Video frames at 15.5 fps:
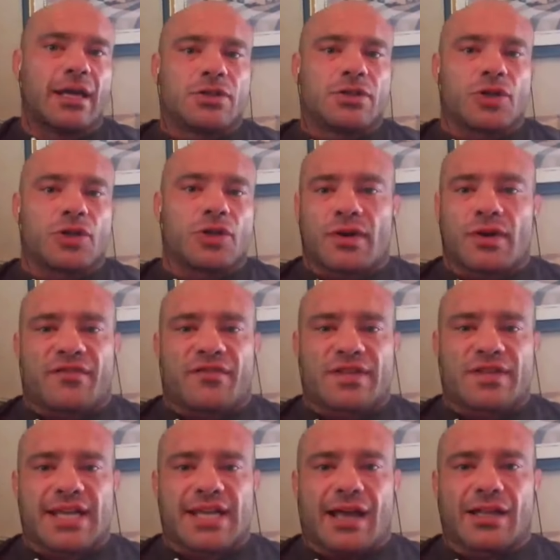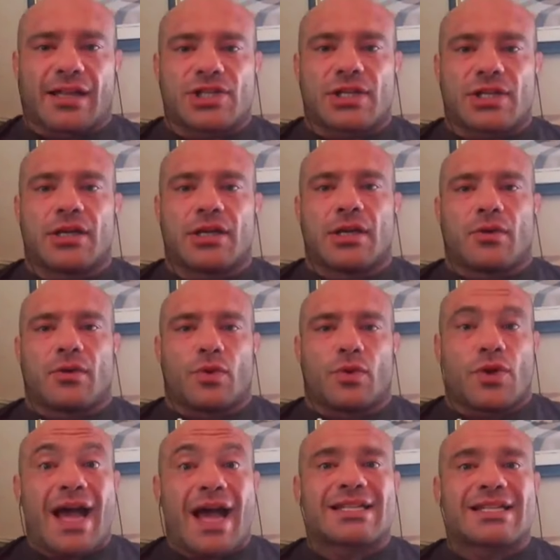don't know any physiology, when
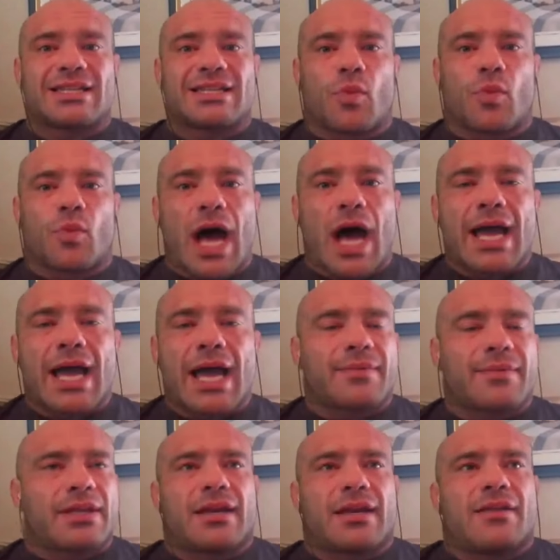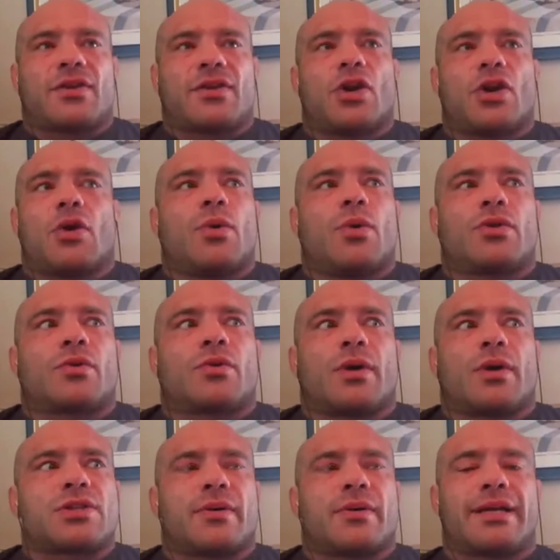you ask them why, they didn't even know there
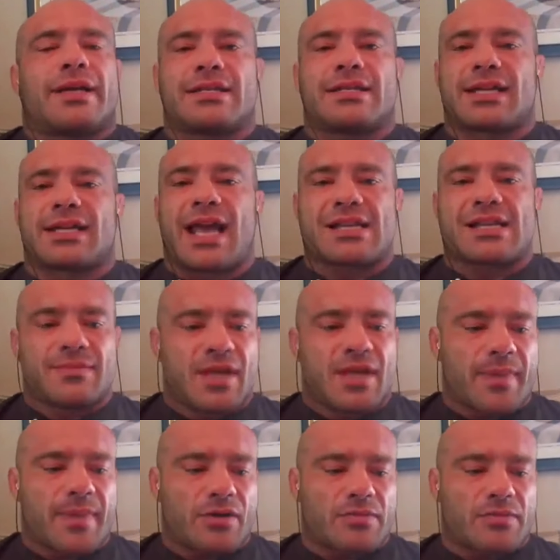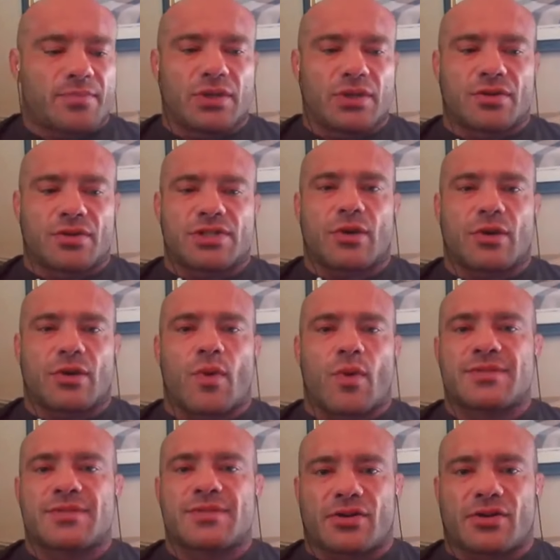was a. It's like asking me about right. computers. Like,
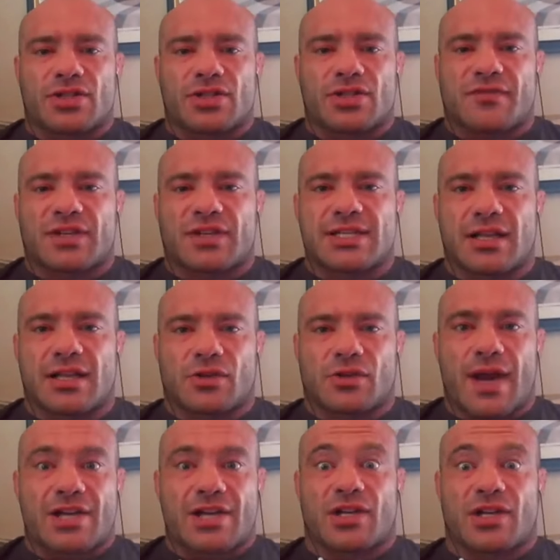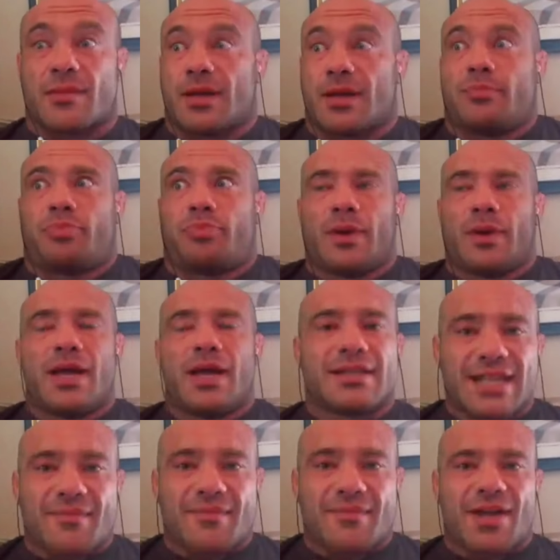why is Microsoft Excel crashing? I'm like,
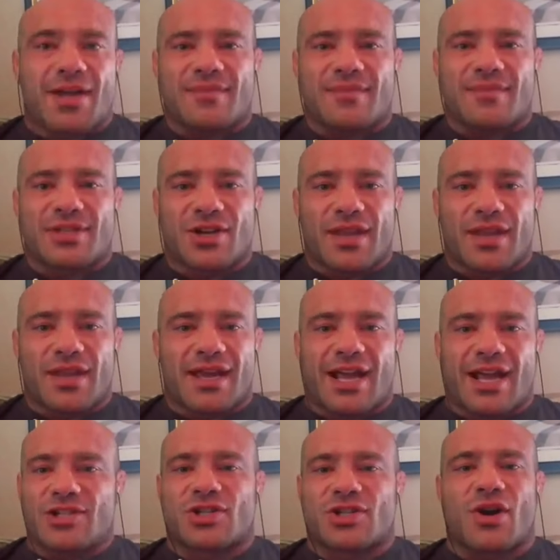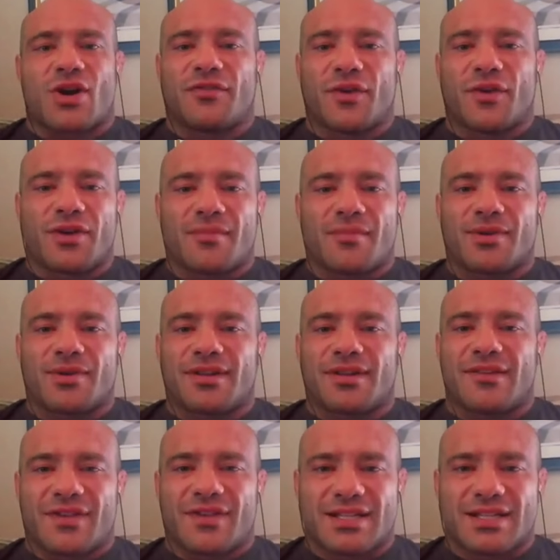it's not my job to know that. I just call a phone number and
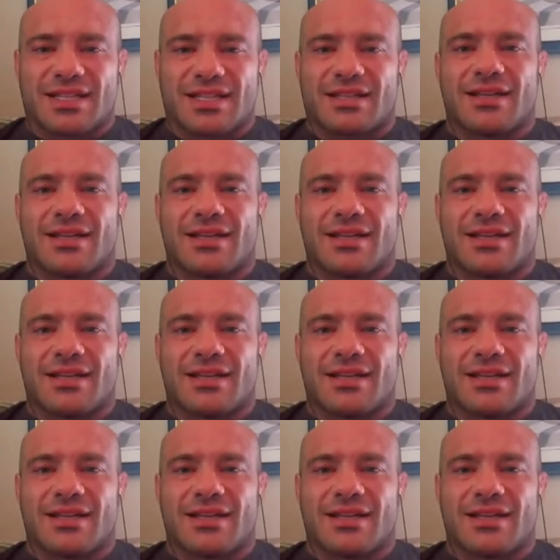they fix it.